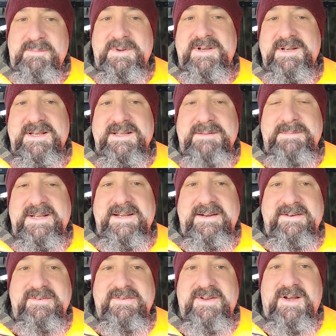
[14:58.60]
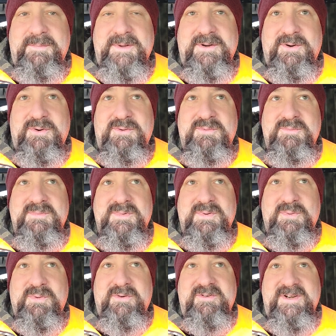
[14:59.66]
couldn't get the bleeding to stop at home,
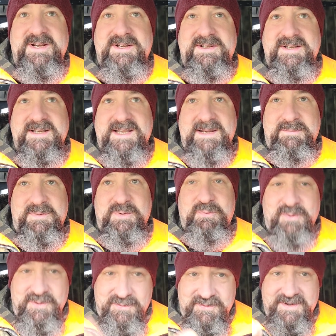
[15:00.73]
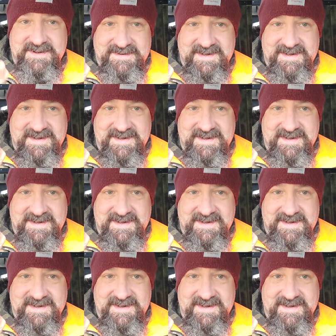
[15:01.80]
or she couldn't keep the wound